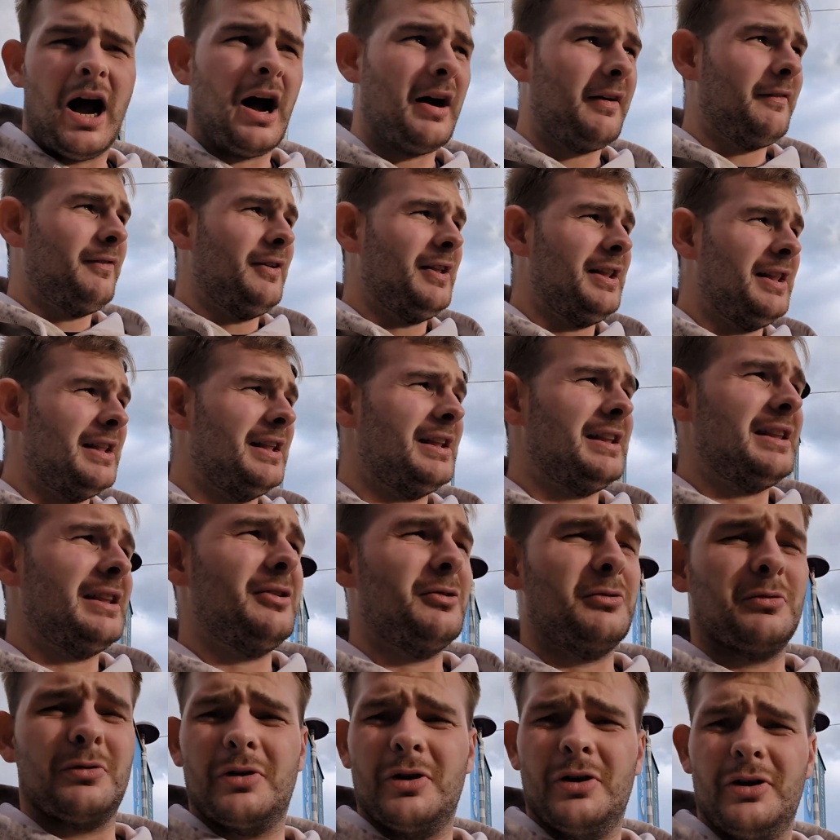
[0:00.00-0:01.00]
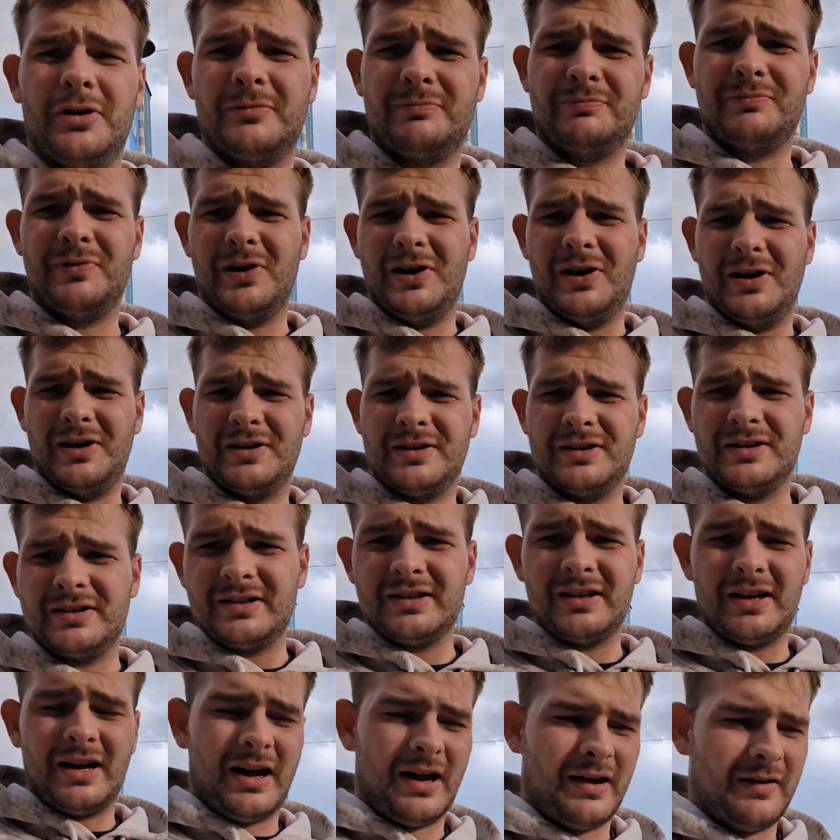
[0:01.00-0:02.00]
I'm feeling a little good, but
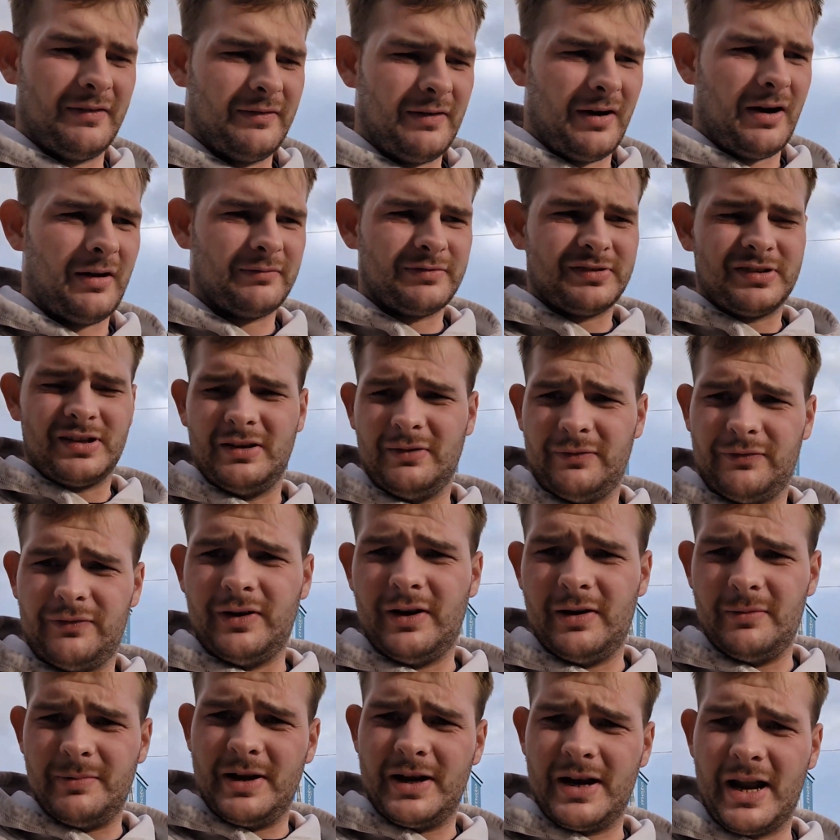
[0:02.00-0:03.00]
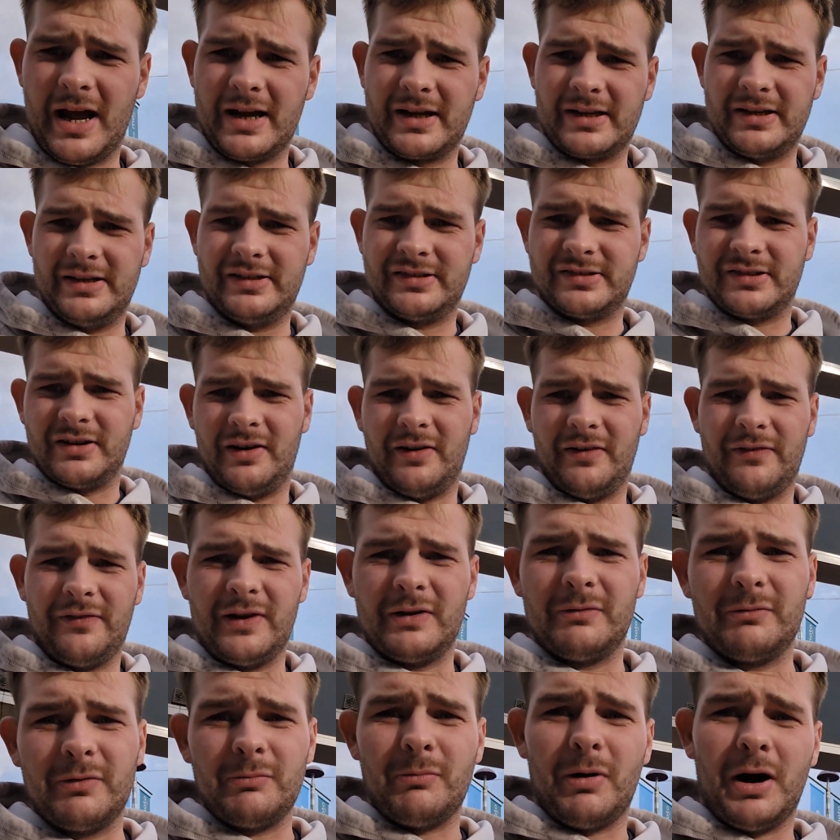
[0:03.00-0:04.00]
I'm, I'm still feeling a bit knackered, so I
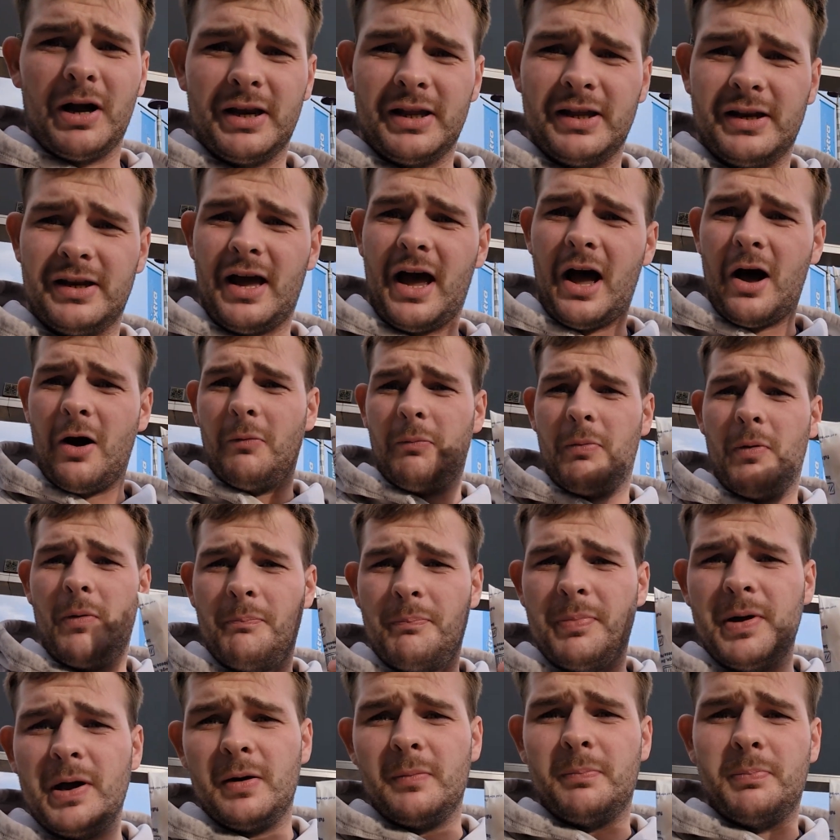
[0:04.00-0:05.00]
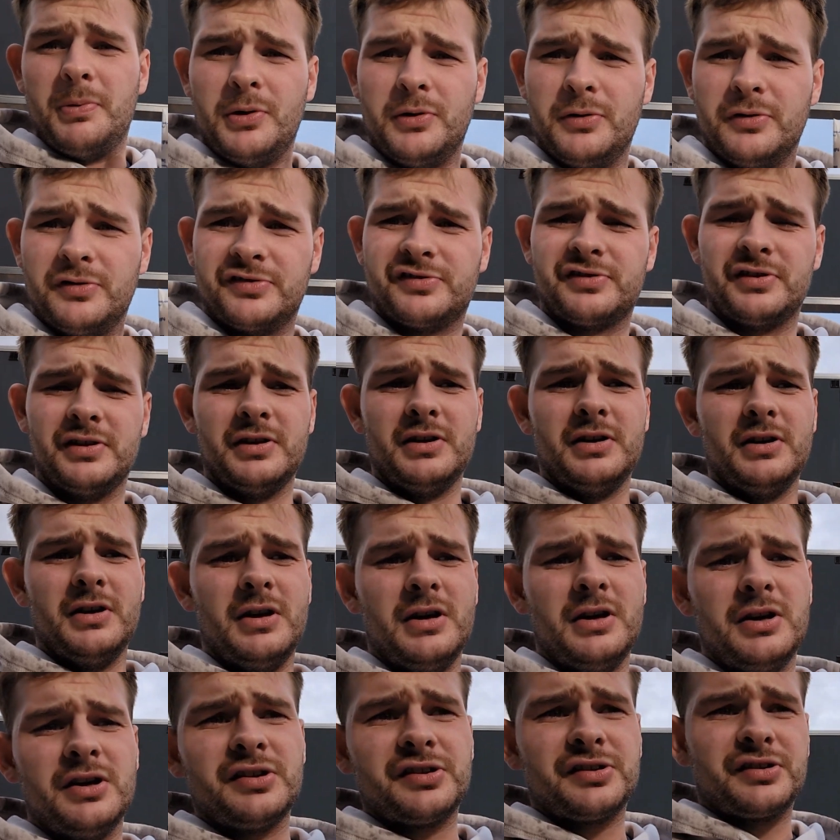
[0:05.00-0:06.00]
think we might need the help of a bit of booze,
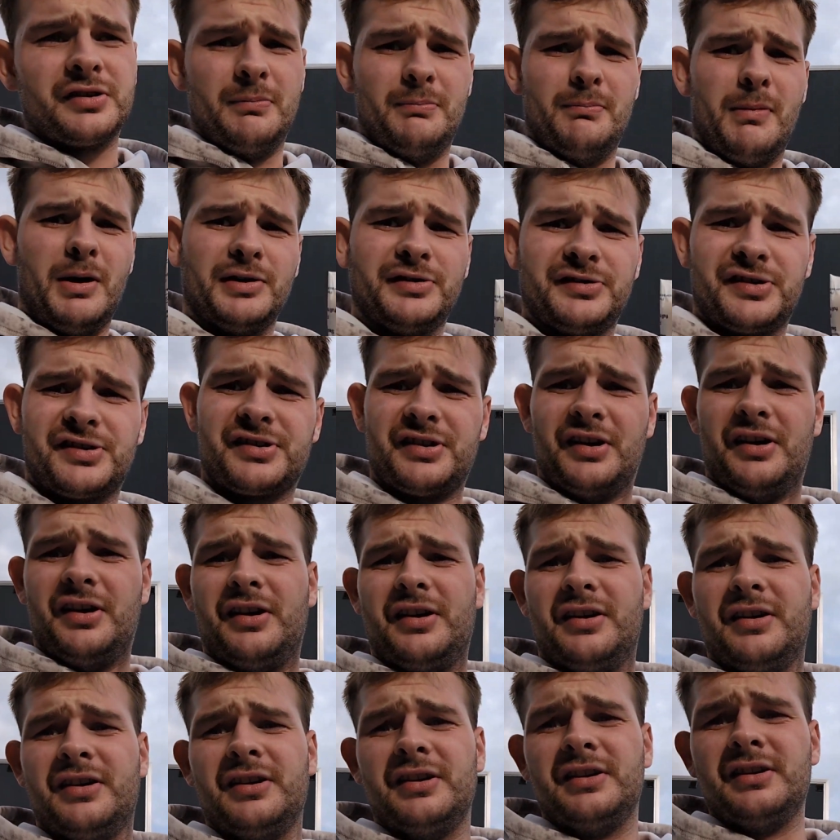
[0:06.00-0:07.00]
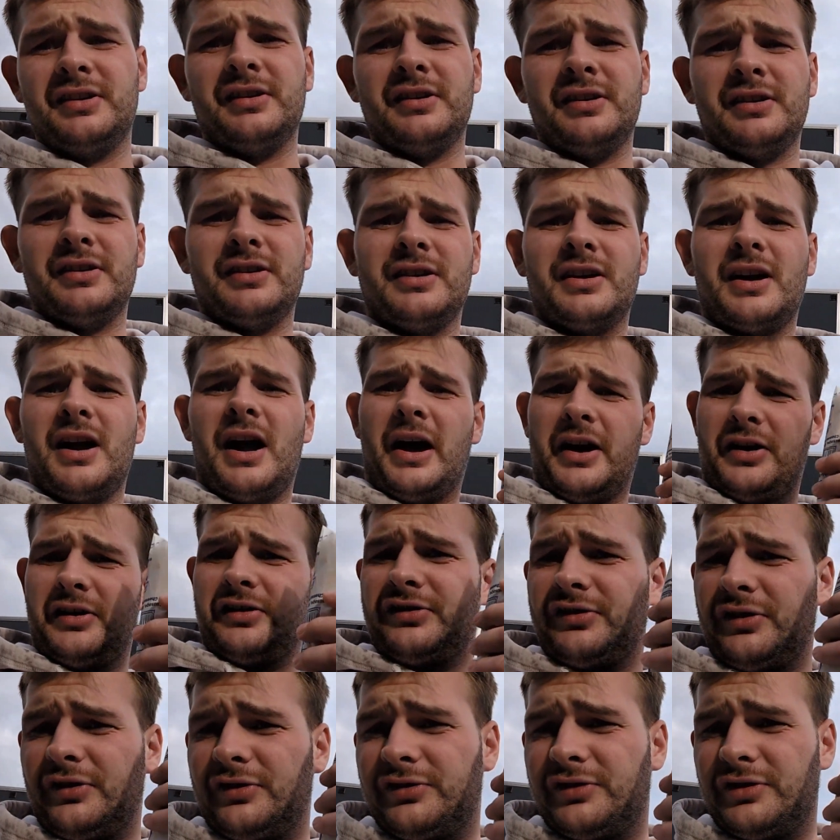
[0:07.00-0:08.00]
some Monster, and a
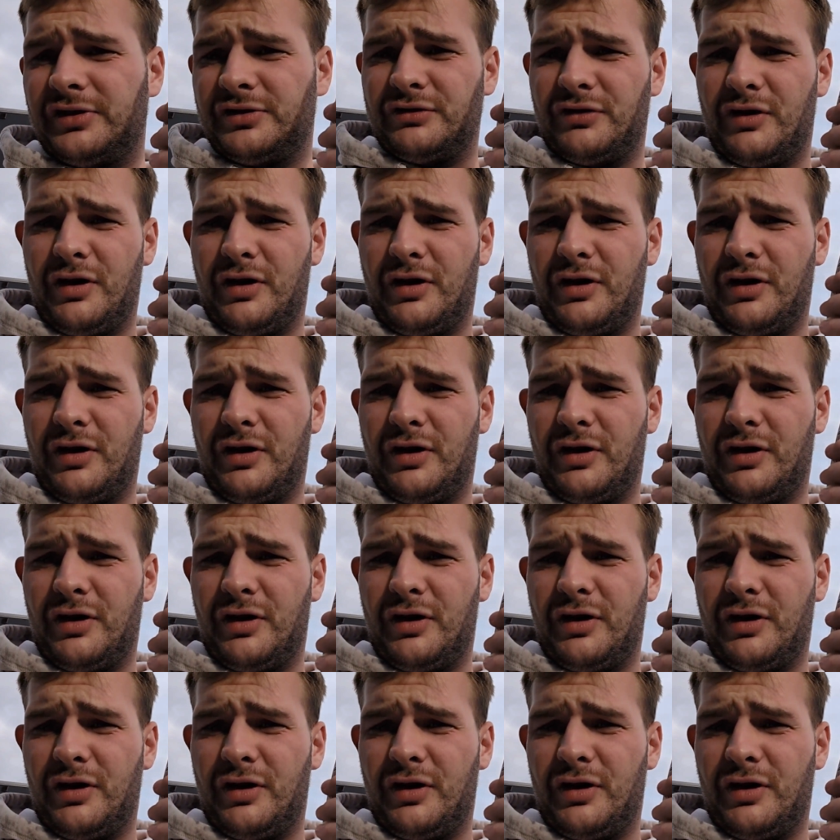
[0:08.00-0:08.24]
sausage